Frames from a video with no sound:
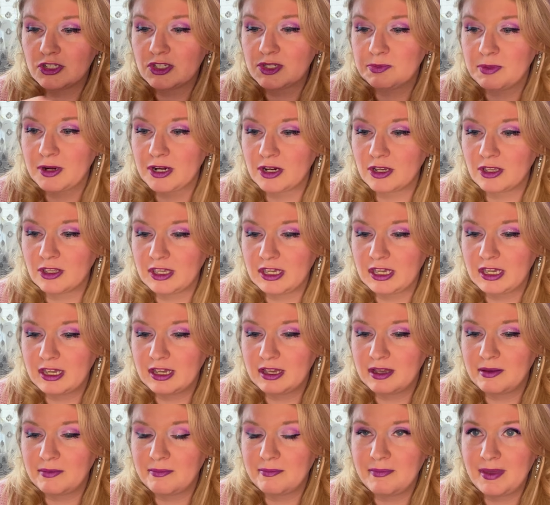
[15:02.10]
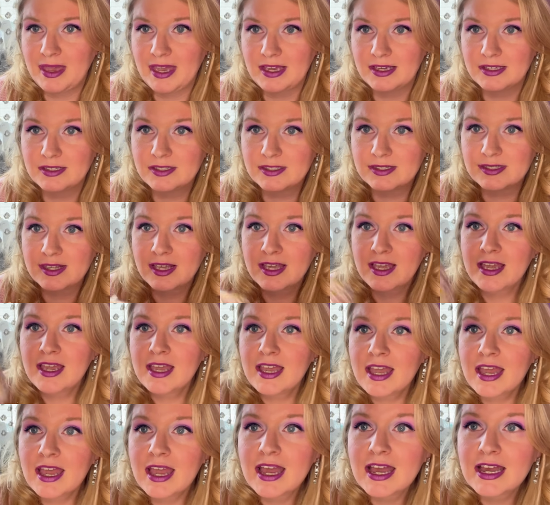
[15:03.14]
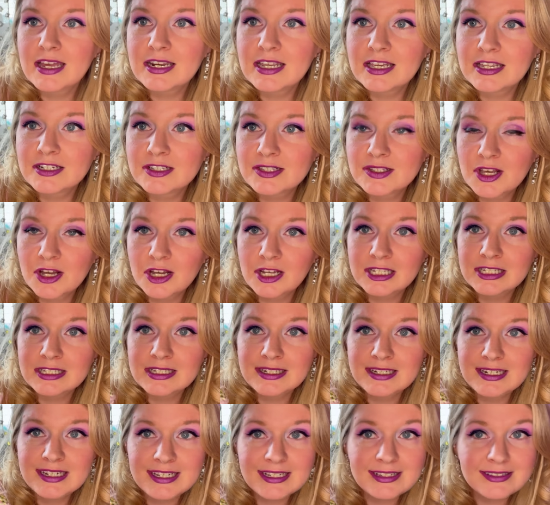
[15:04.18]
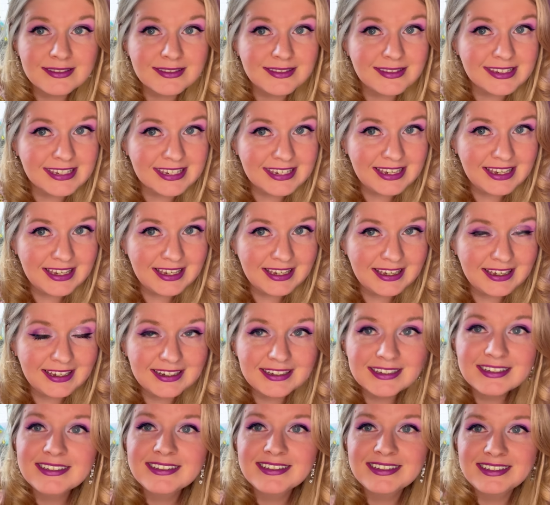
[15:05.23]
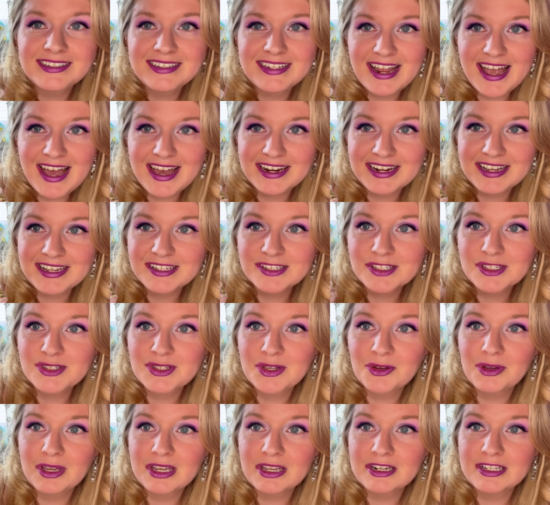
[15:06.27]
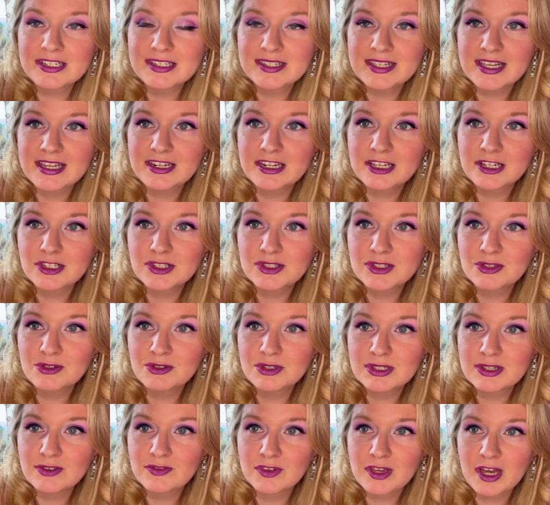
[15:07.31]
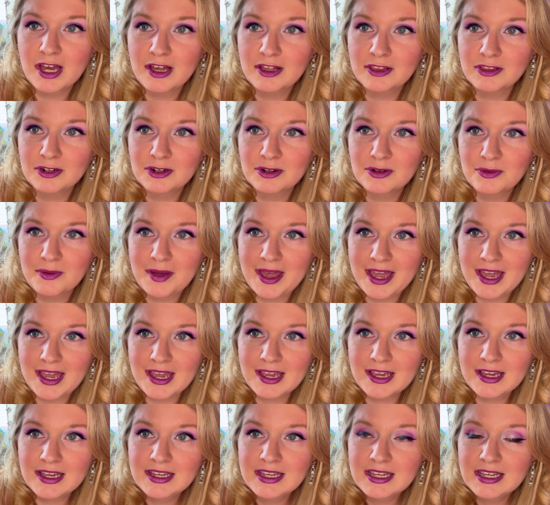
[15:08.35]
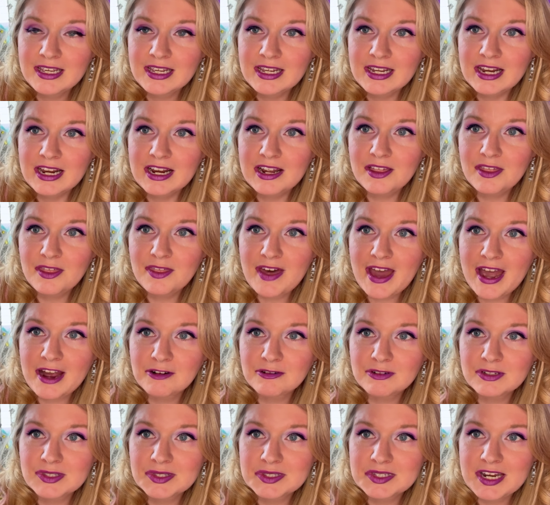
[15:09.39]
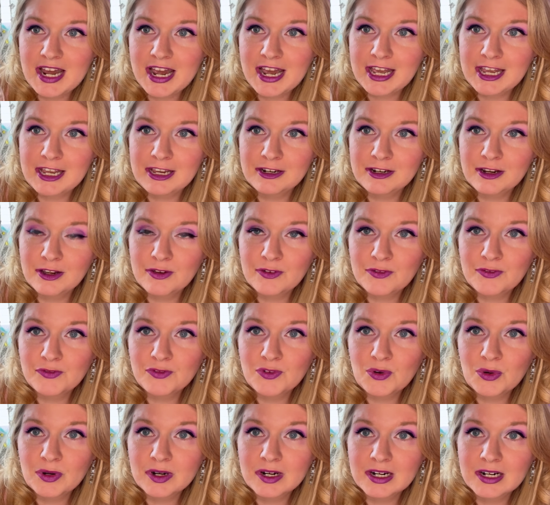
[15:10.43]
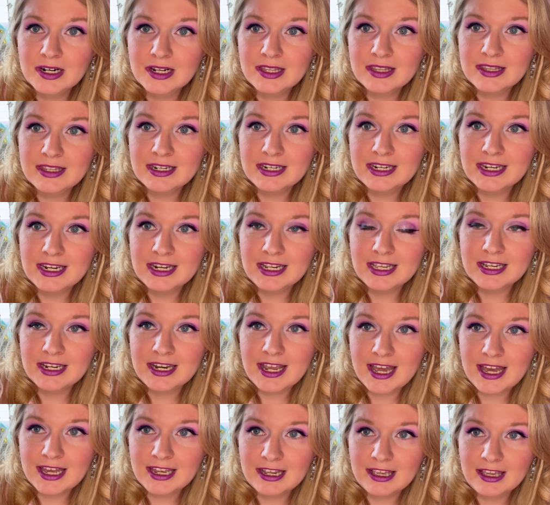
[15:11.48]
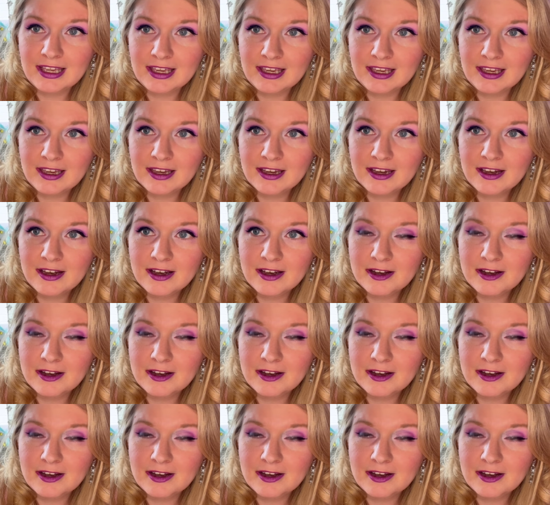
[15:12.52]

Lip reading: sparkly base. and it is called Knit Tea Natty. So it is an exclusive colorway that was dyed for the Knitty Natty